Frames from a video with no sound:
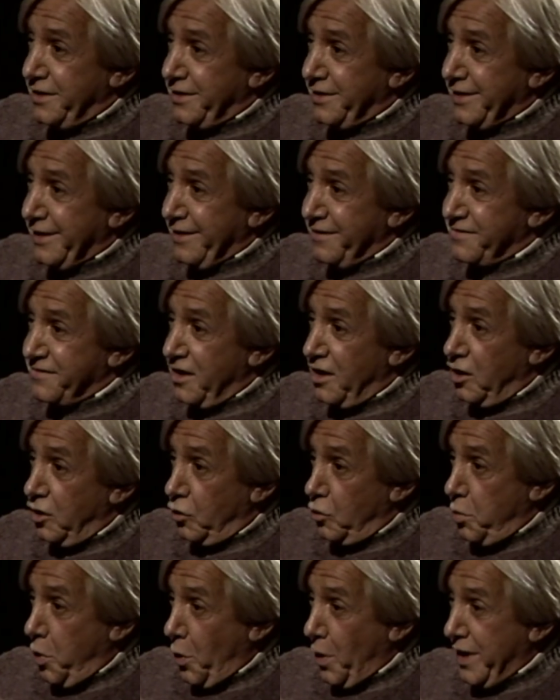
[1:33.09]
Yes. A
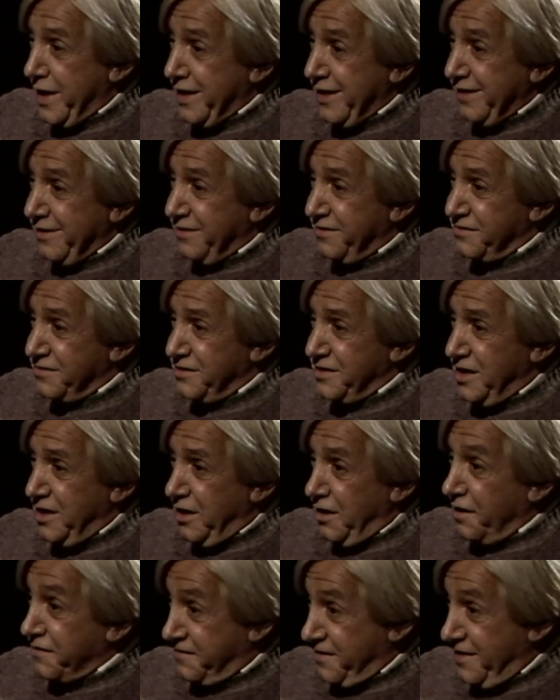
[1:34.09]
little boy? A
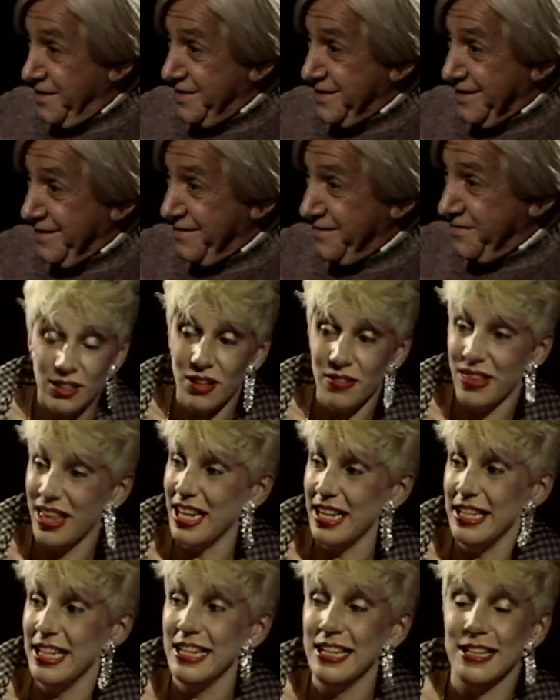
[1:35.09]
son, A yes. son, yes. Not
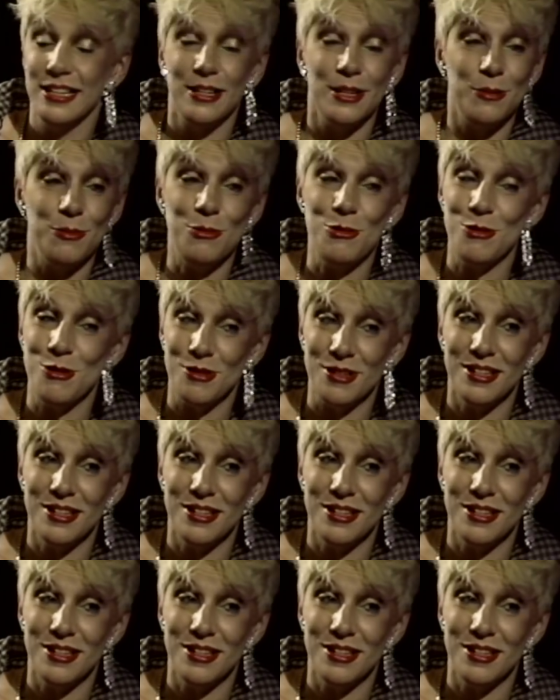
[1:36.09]
that little anymore.